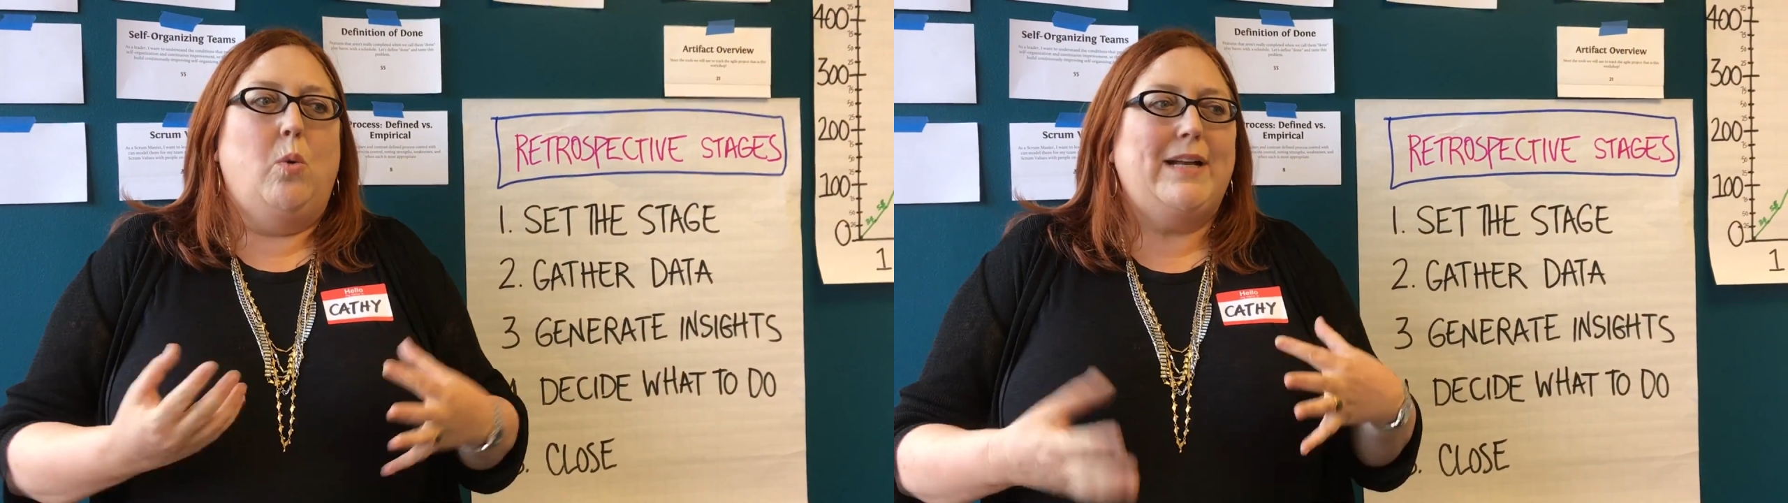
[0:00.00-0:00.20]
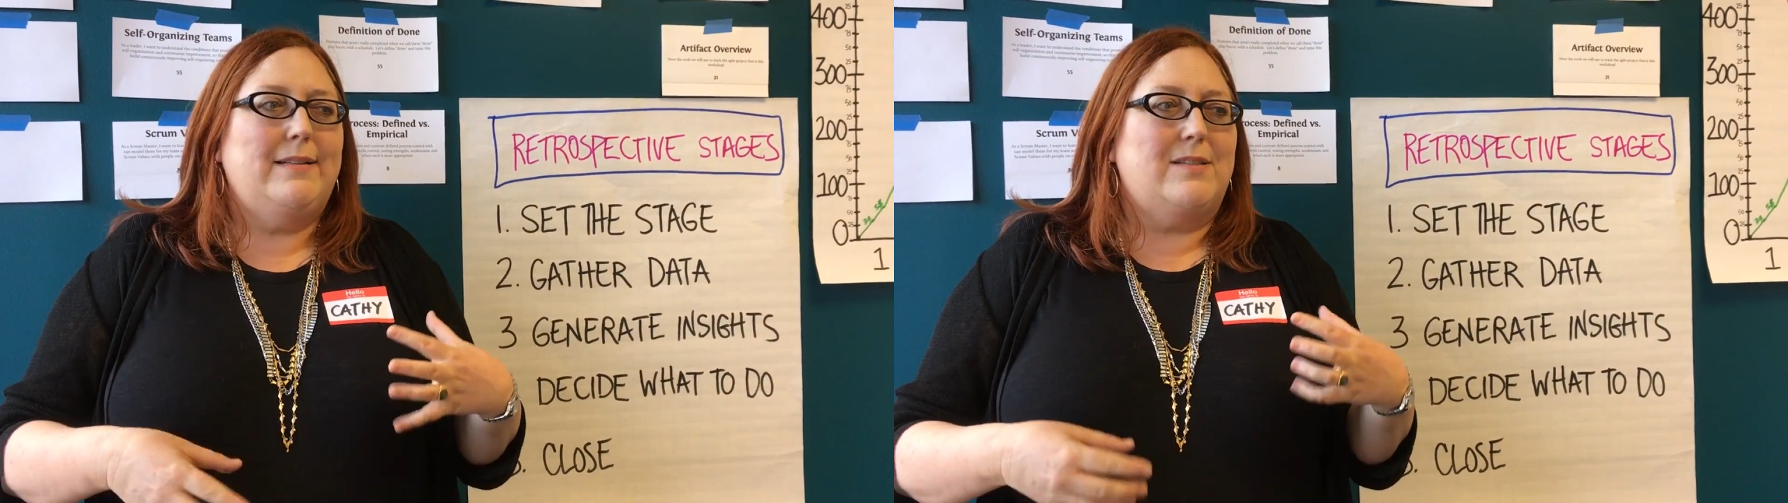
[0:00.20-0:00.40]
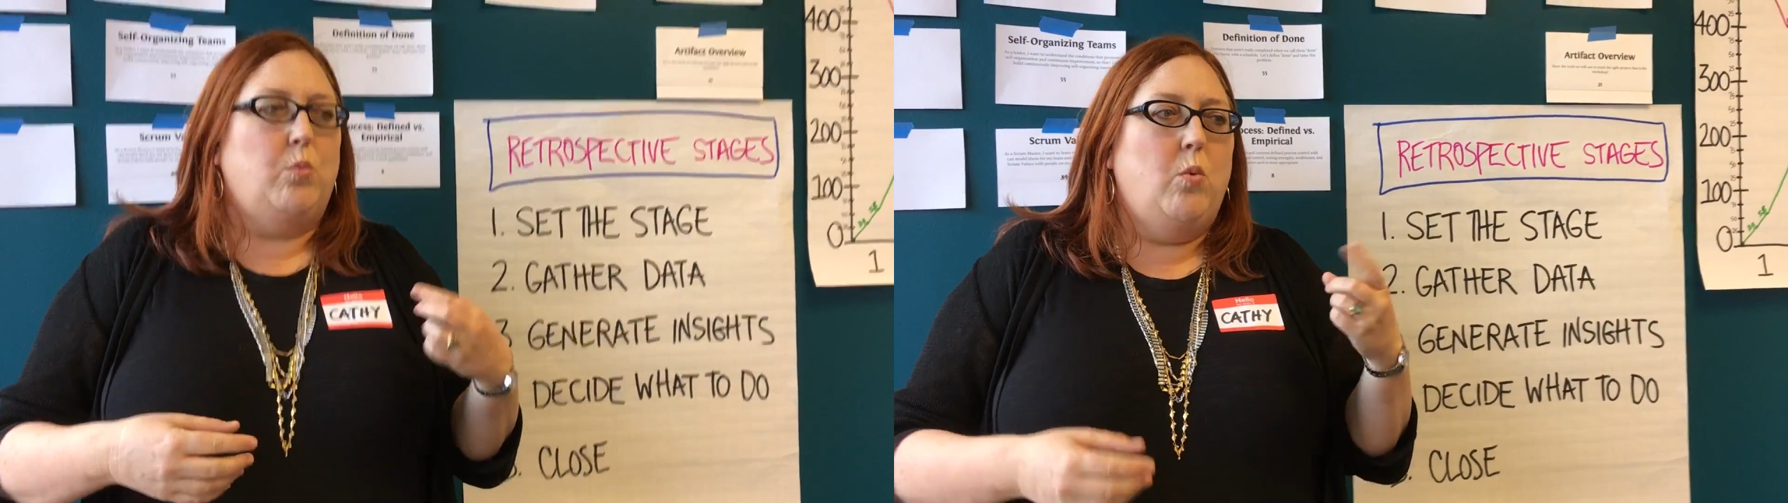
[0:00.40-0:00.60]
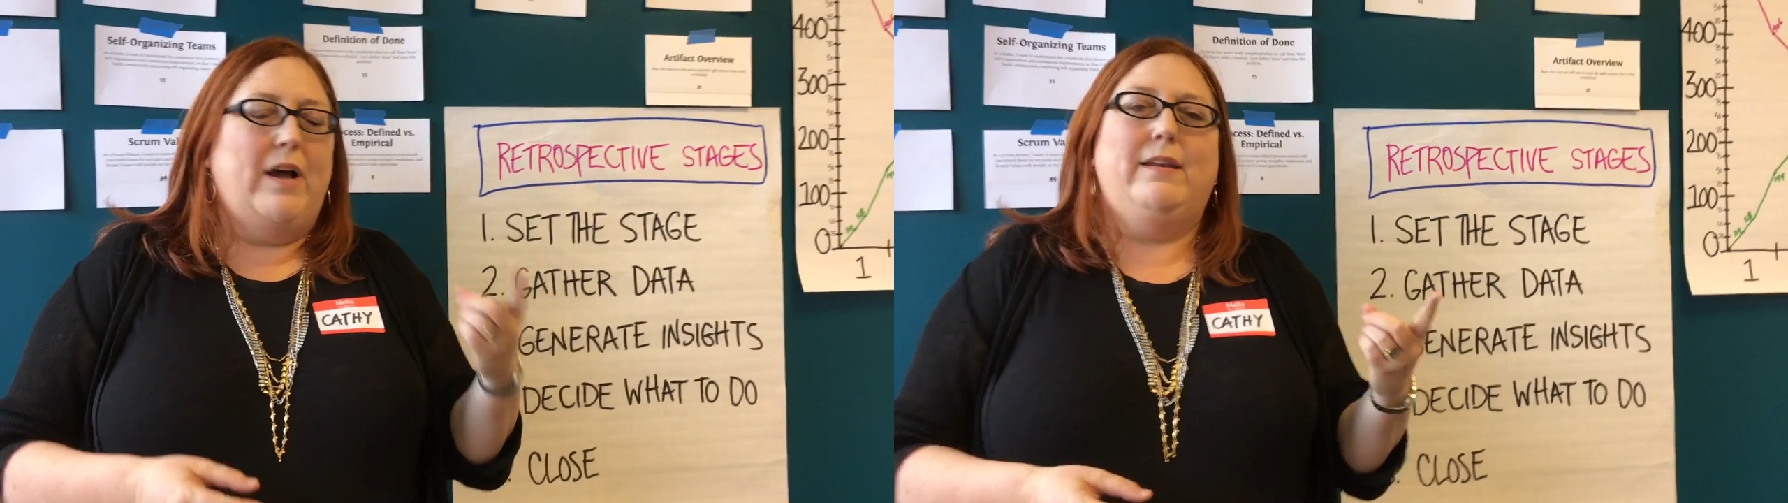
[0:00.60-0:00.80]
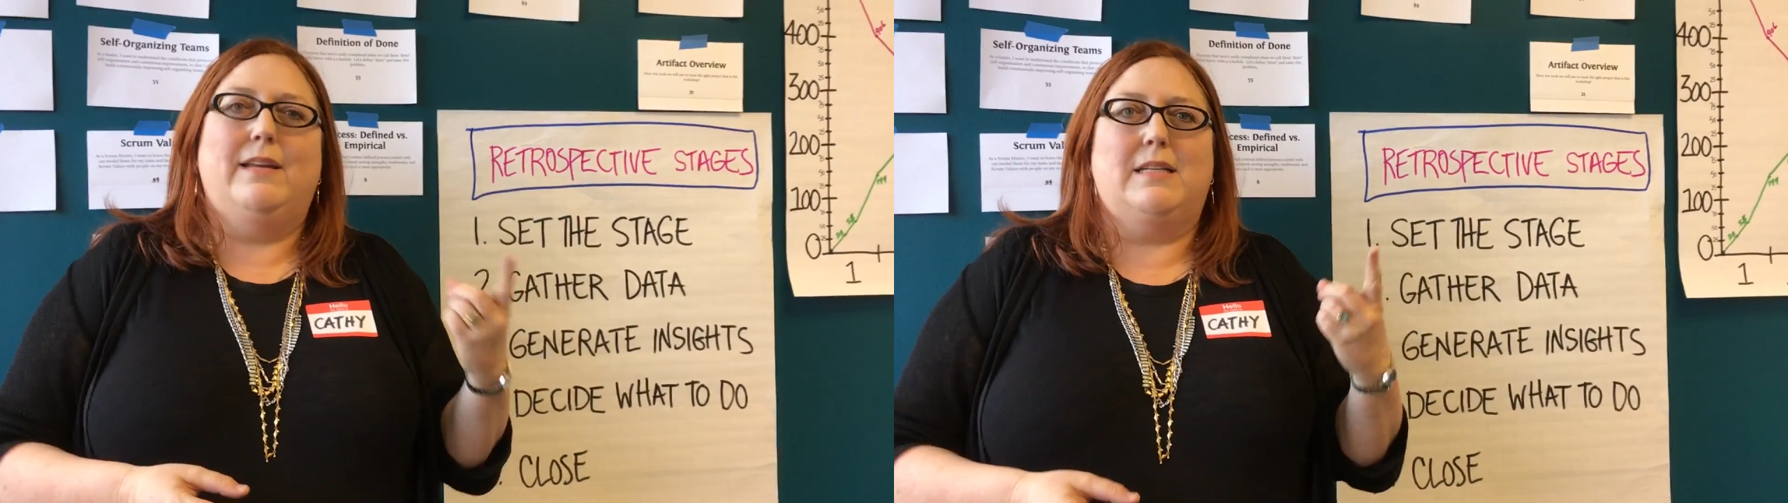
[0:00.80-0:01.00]
What's
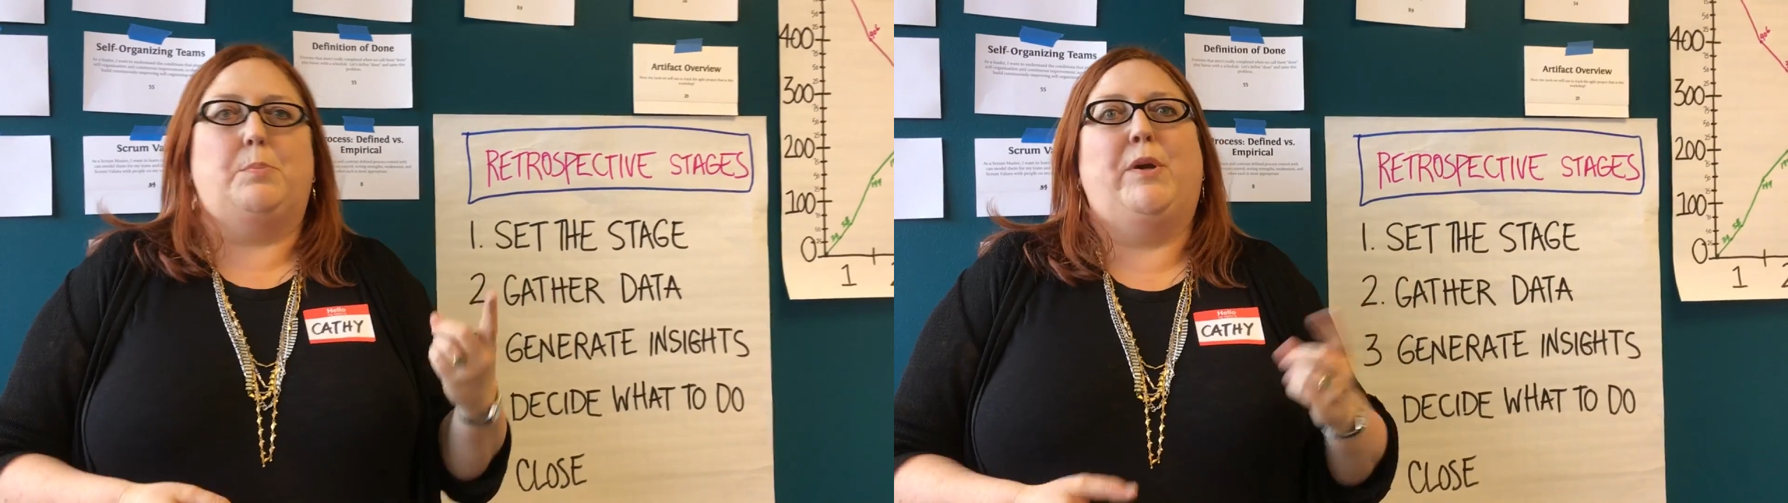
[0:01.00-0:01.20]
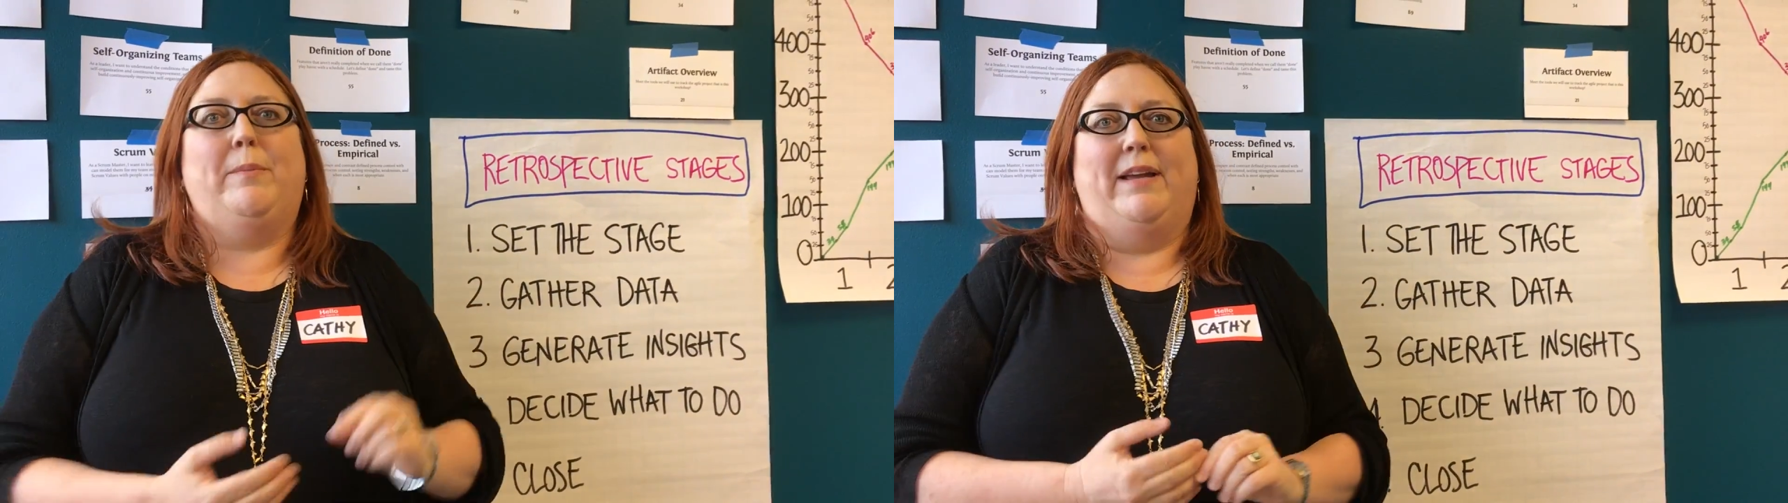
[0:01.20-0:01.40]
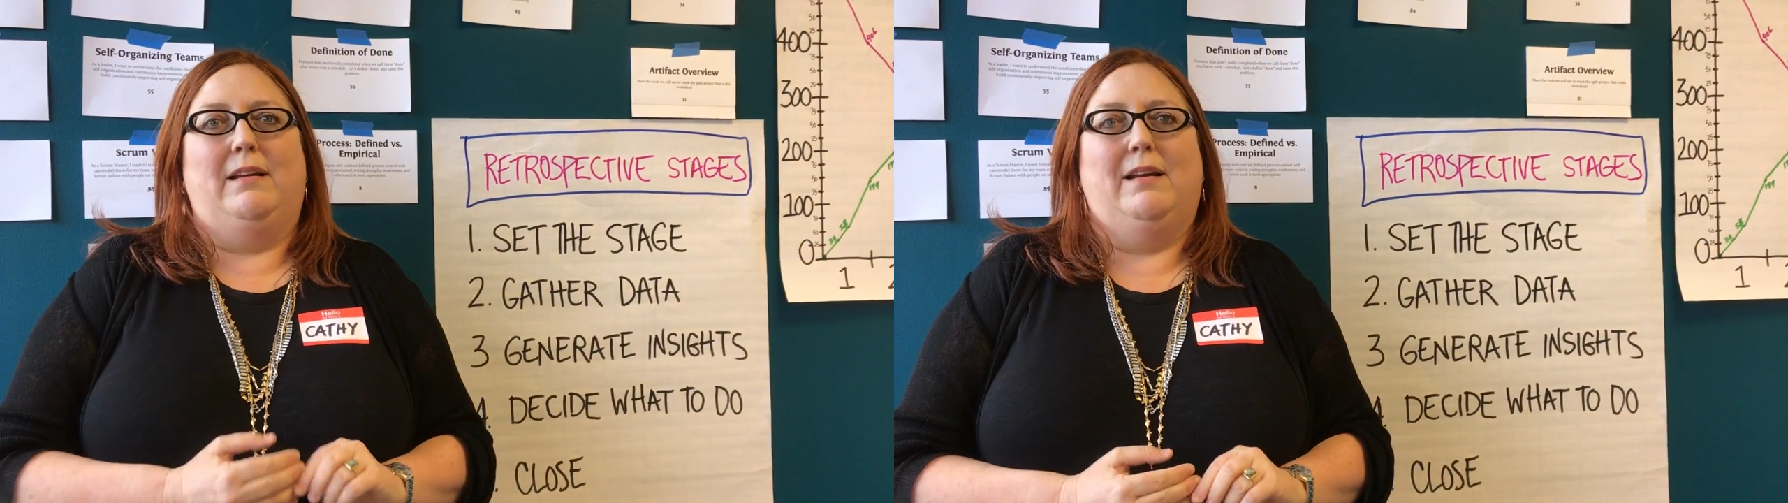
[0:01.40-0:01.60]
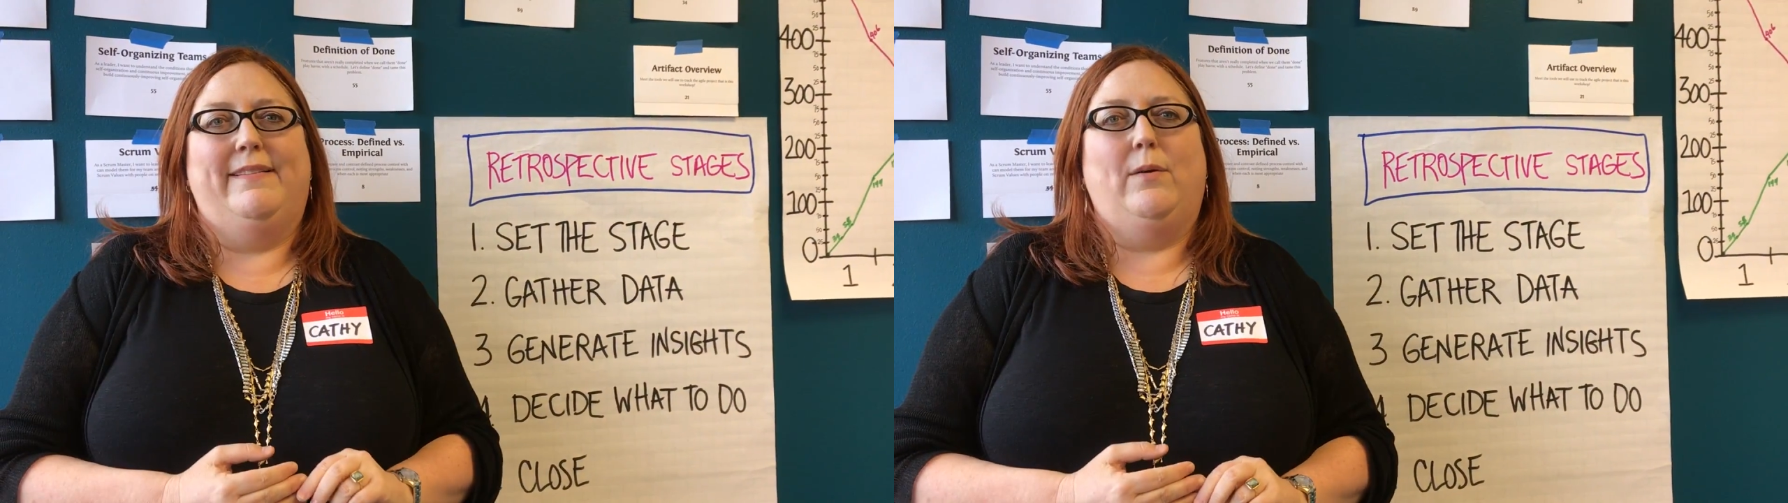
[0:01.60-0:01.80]
one experiment